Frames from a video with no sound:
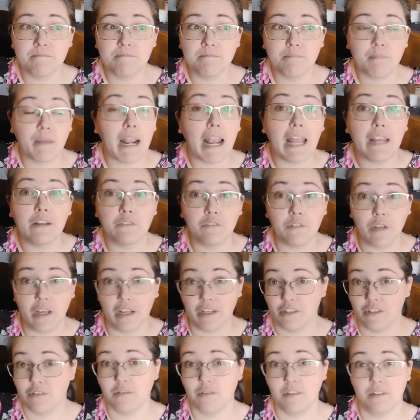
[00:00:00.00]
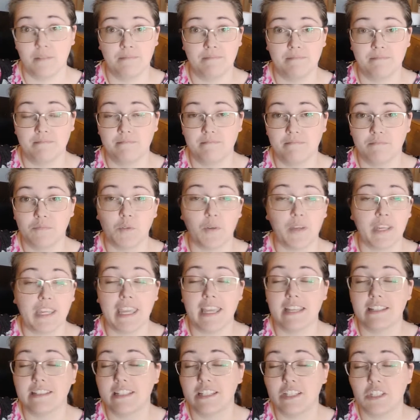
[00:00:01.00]
but I don't know how to do them, so I
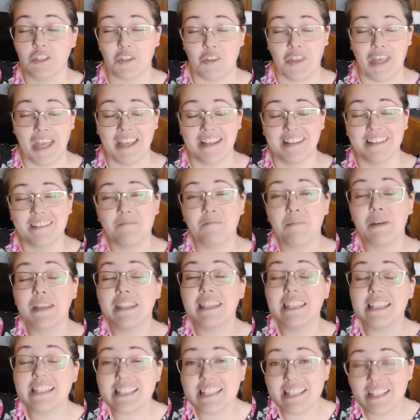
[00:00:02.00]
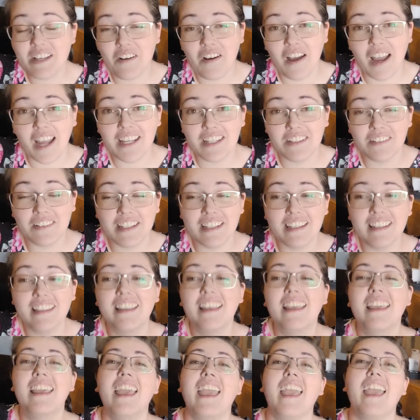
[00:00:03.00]
can't teach you that. But this is how I do it,
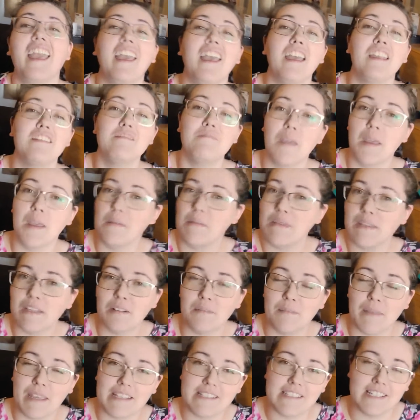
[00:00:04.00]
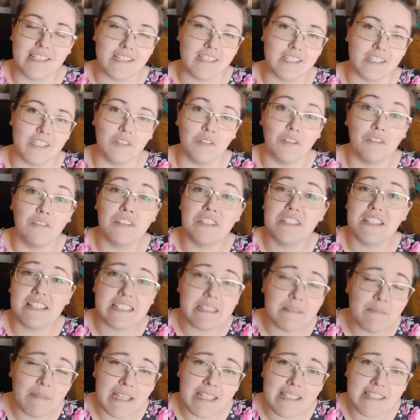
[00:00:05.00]
and maybe it'll make sense to you. If it
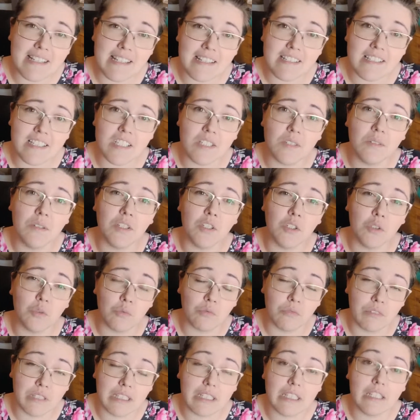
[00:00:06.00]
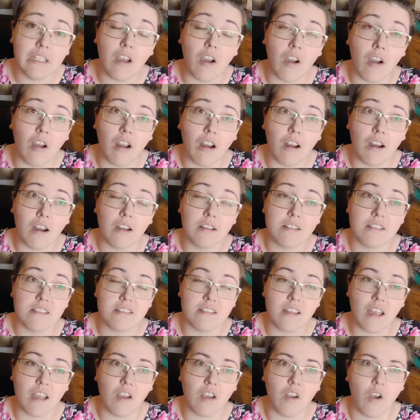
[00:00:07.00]
doesn't make sense to you and you really are
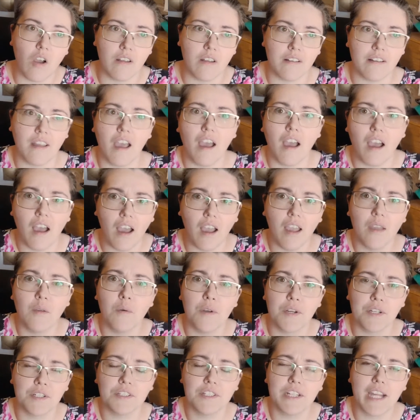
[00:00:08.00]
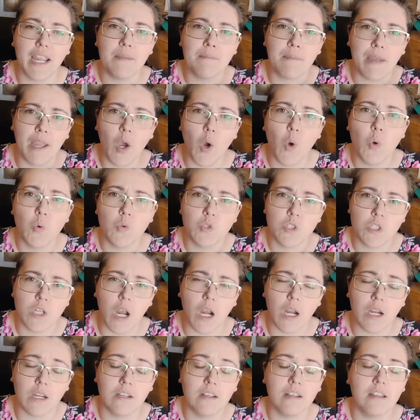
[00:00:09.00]
stuck on, I want to create my own
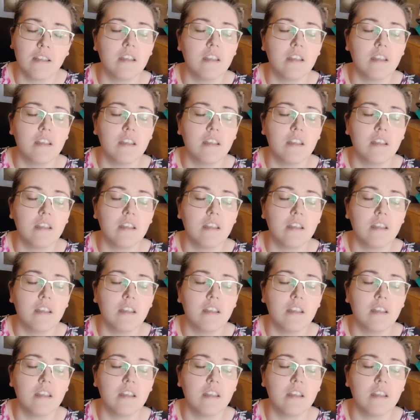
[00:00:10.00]
chart,